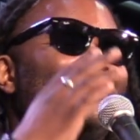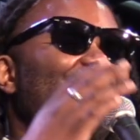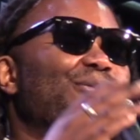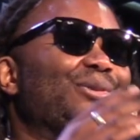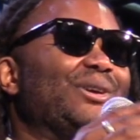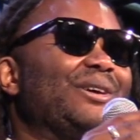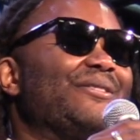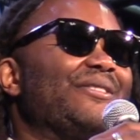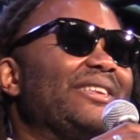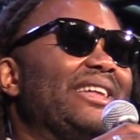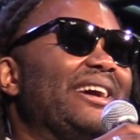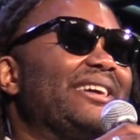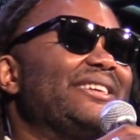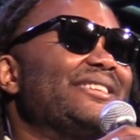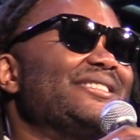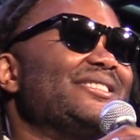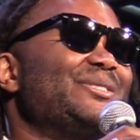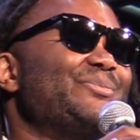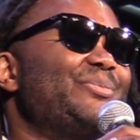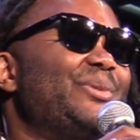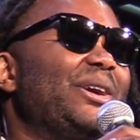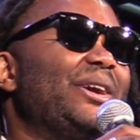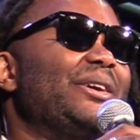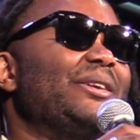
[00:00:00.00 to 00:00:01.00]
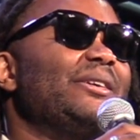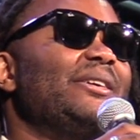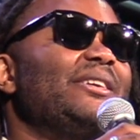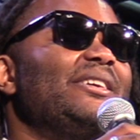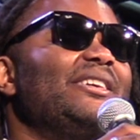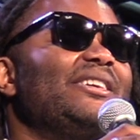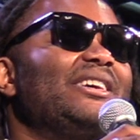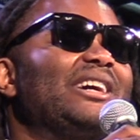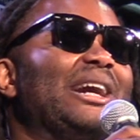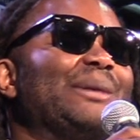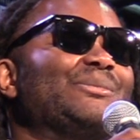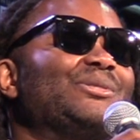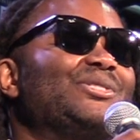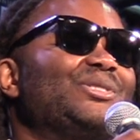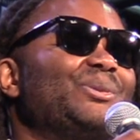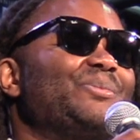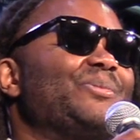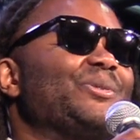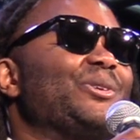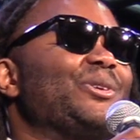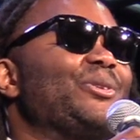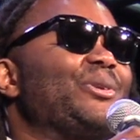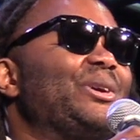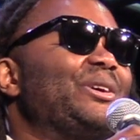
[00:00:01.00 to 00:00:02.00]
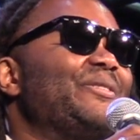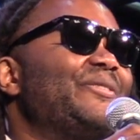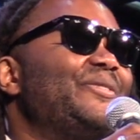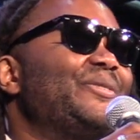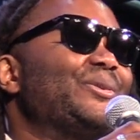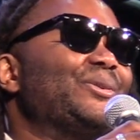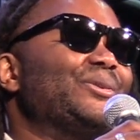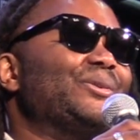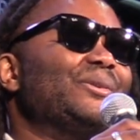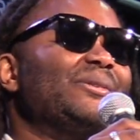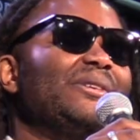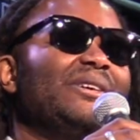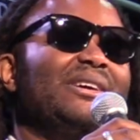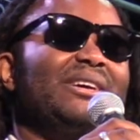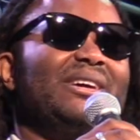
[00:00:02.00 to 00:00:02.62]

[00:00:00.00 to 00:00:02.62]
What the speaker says: whatever that is, but I'm super grateful